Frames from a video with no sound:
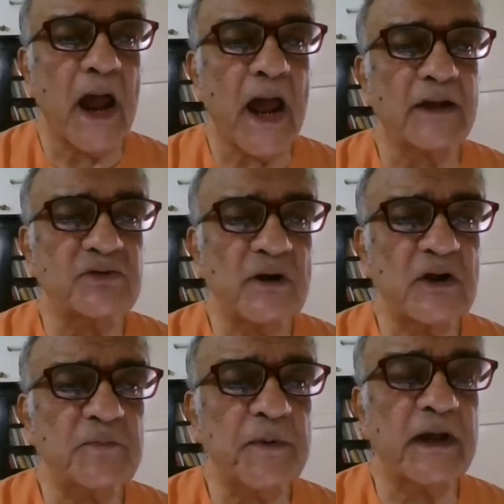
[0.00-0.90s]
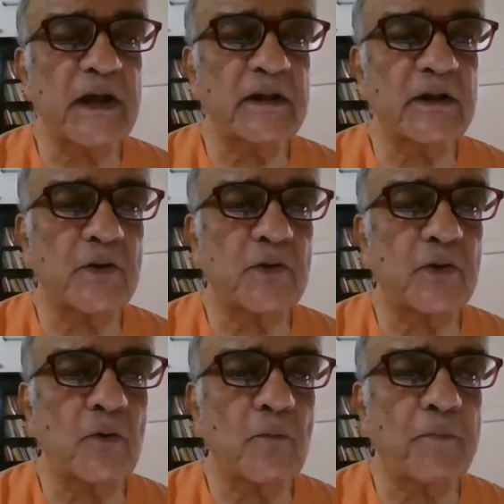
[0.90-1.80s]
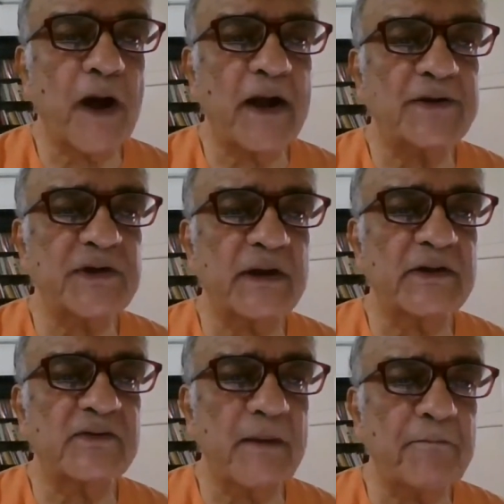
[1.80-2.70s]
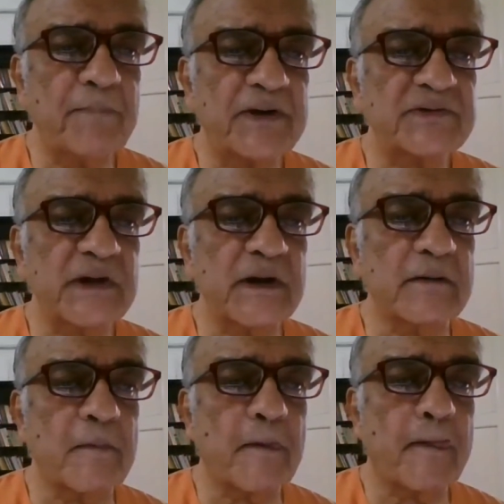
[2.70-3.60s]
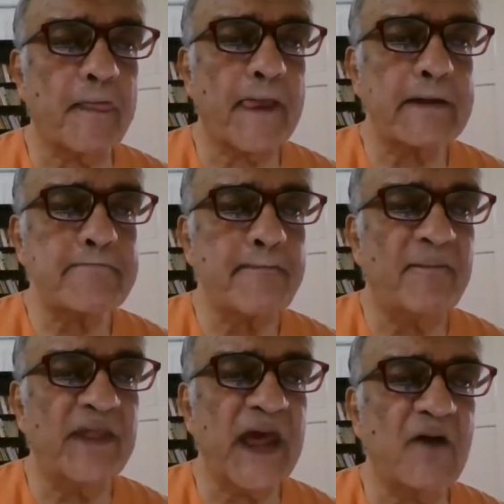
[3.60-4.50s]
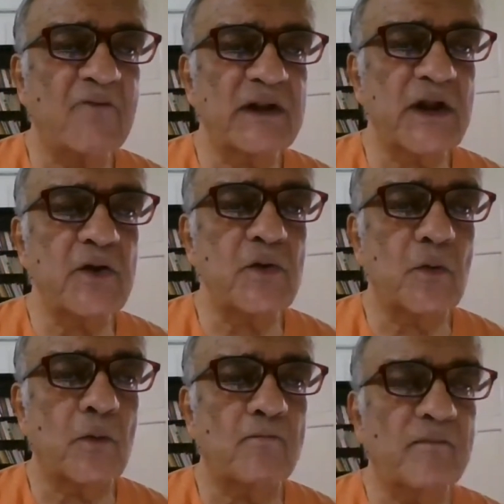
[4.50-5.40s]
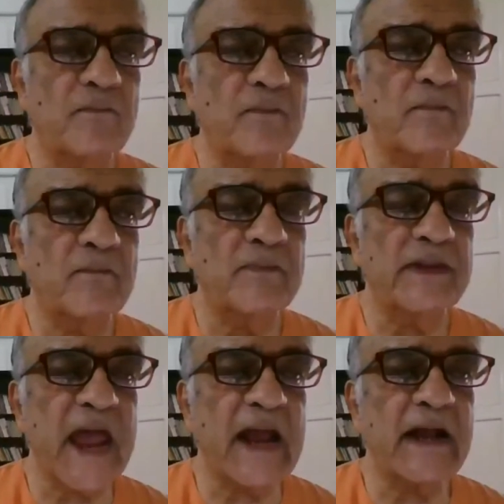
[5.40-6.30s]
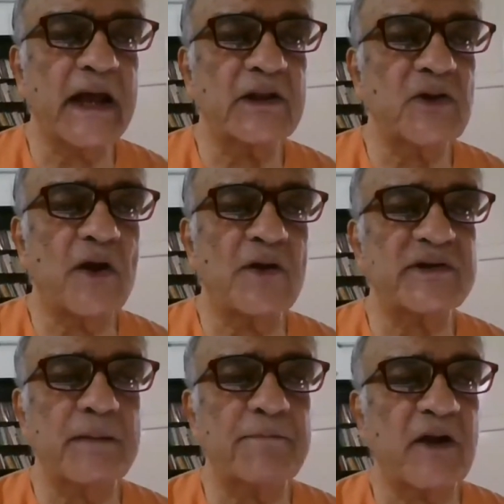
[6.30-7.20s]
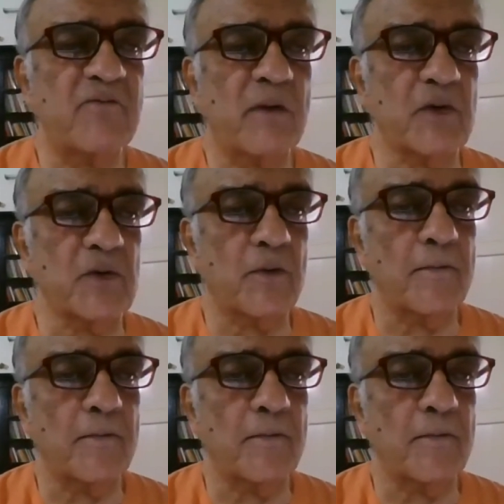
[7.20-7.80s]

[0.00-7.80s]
Actually speaking, the two parts are the same person. They are within you. The anger is not separate from you.